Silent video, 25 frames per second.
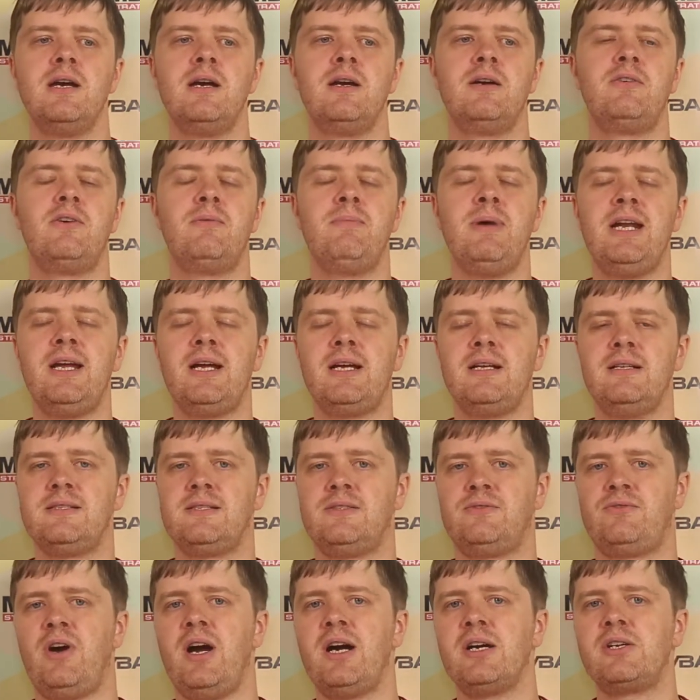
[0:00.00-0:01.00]
grammatical
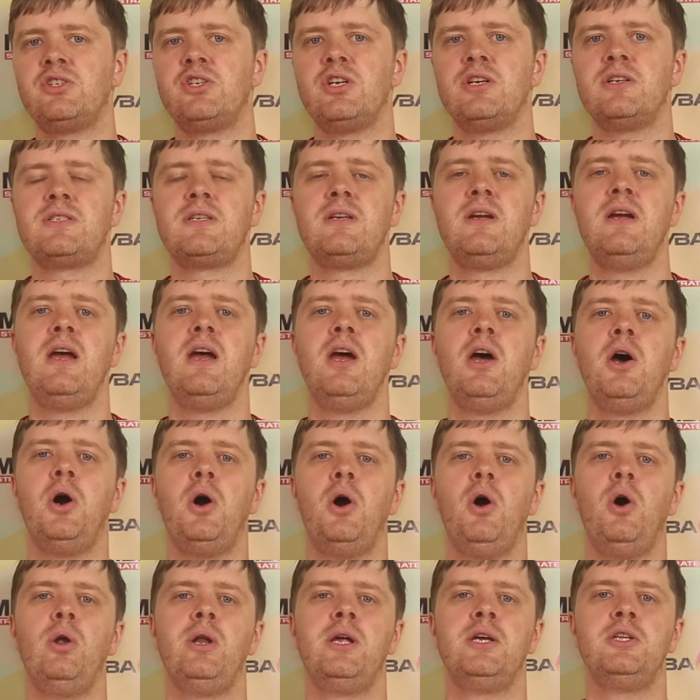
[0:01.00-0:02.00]
structures
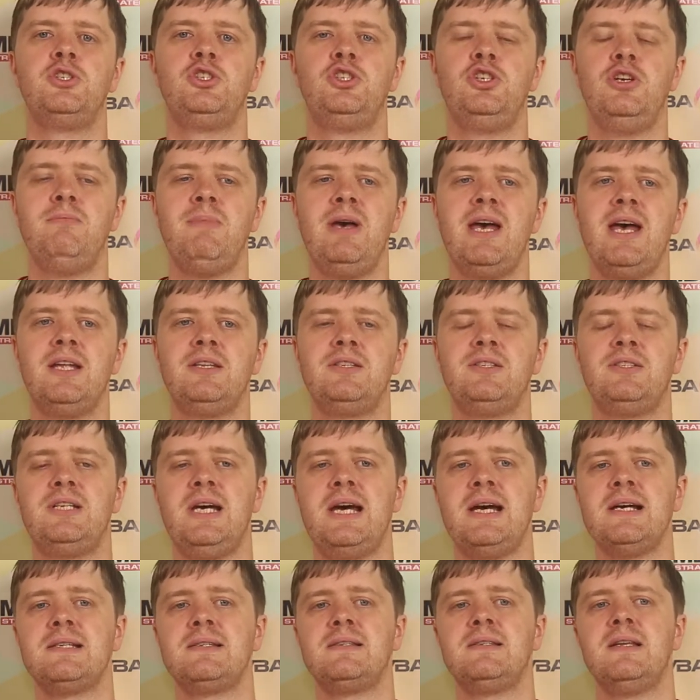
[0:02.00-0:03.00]
on a GMAT
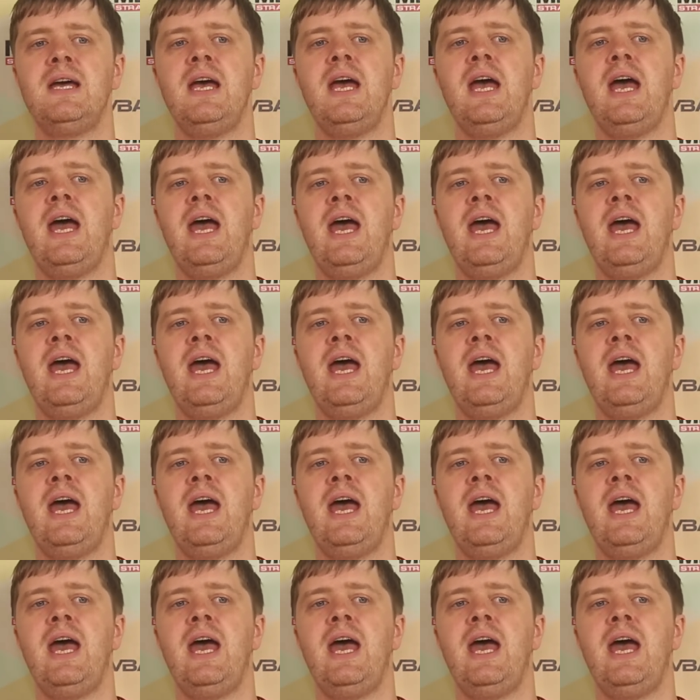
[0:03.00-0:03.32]
test,